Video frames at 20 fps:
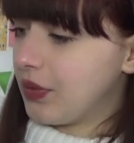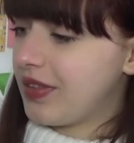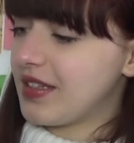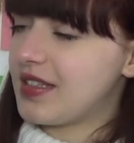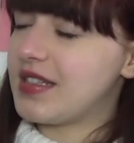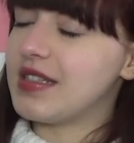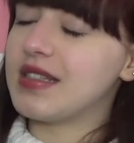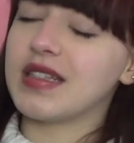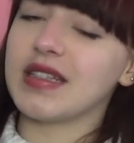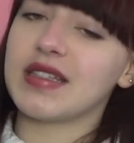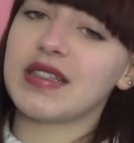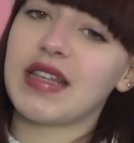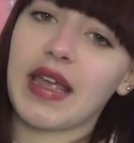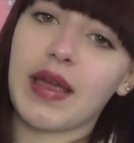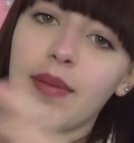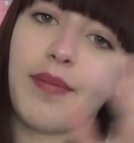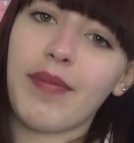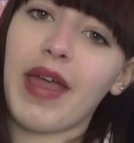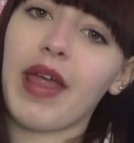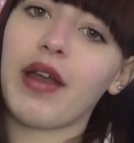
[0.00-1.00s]
This is the
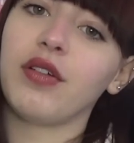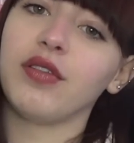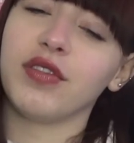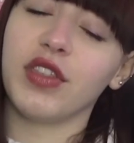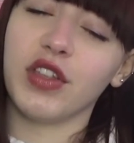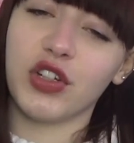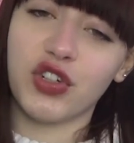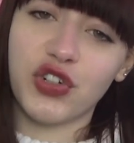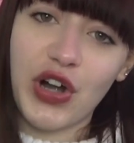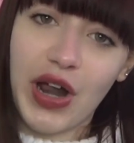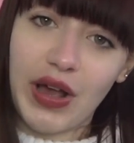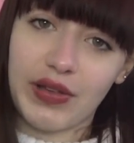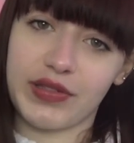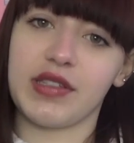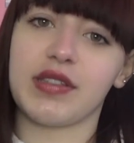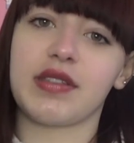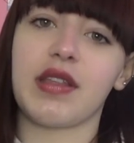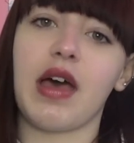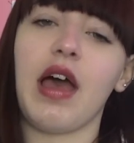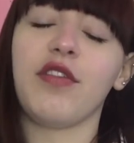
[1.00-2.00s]
second pair of the
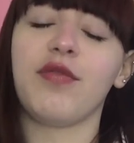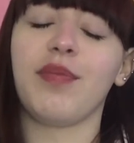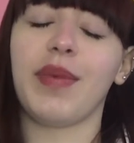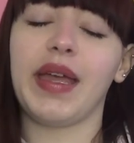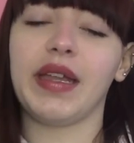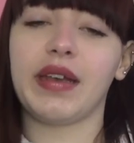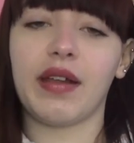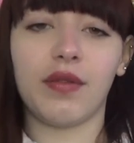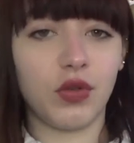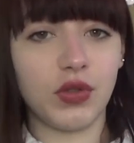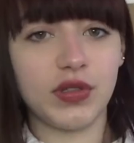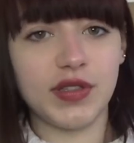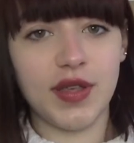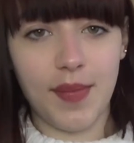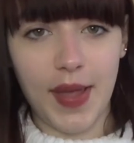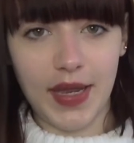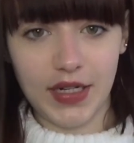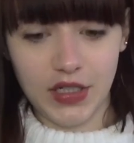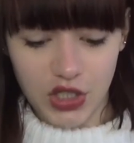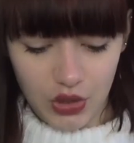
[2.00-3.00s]
trousers that I've made. I've also
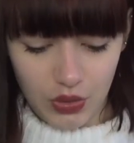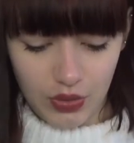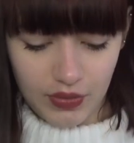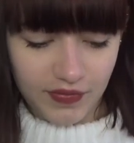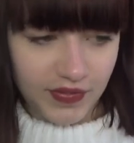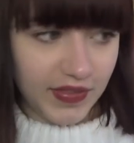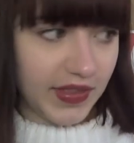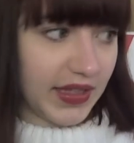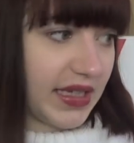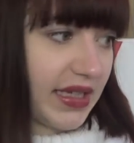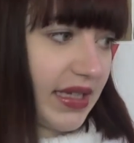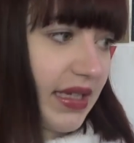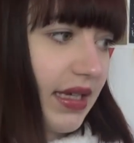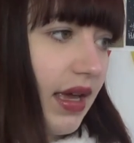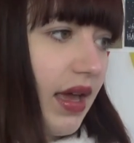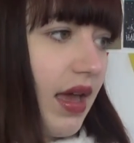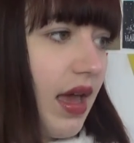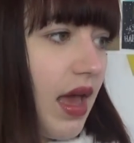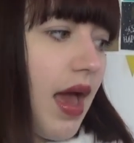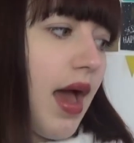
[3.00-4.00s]
made two of the
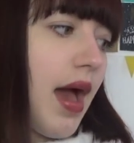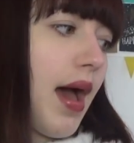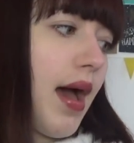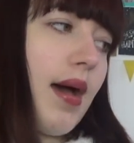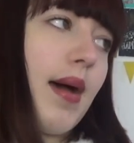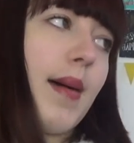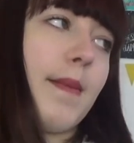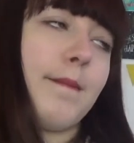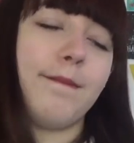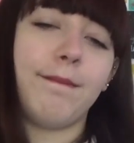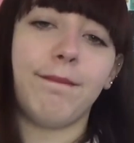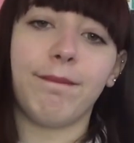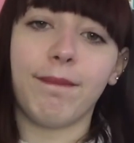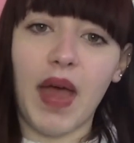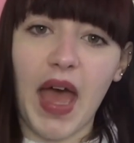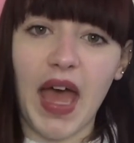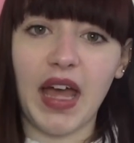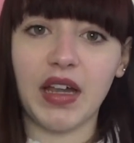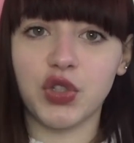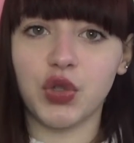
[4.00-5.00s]
um,
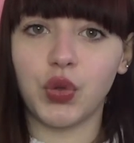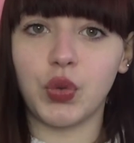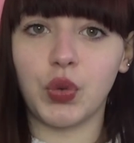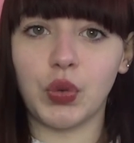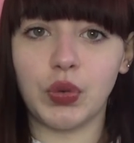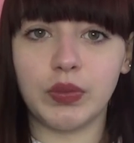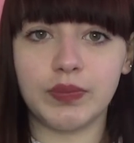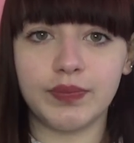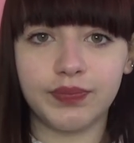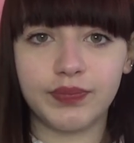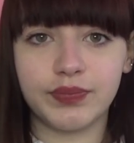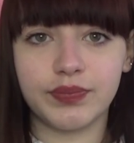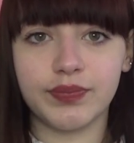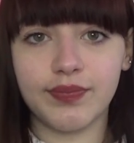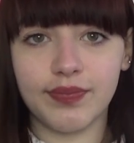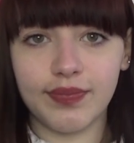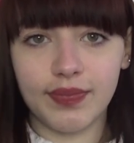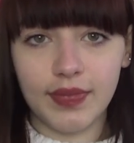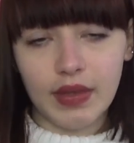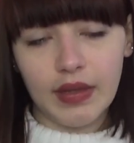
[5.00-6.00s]
actual
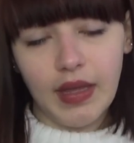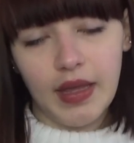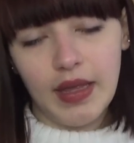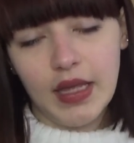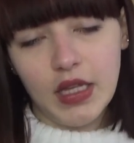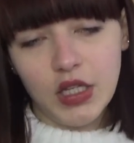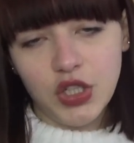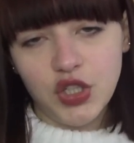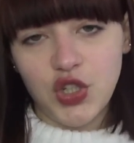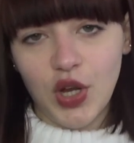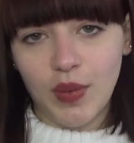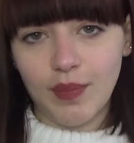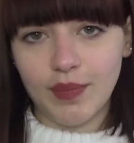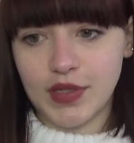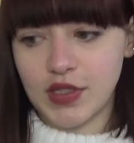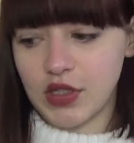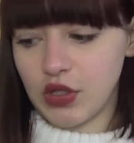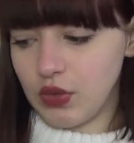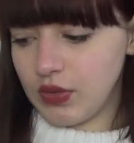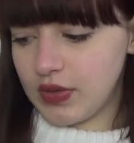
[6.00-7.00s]

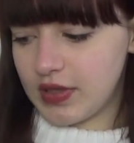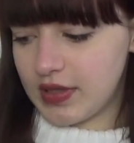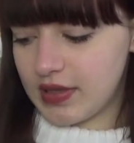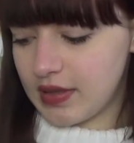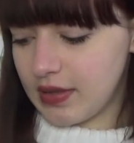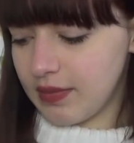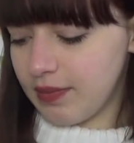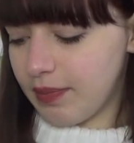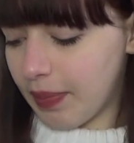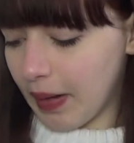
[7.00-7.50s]
jumpsuits.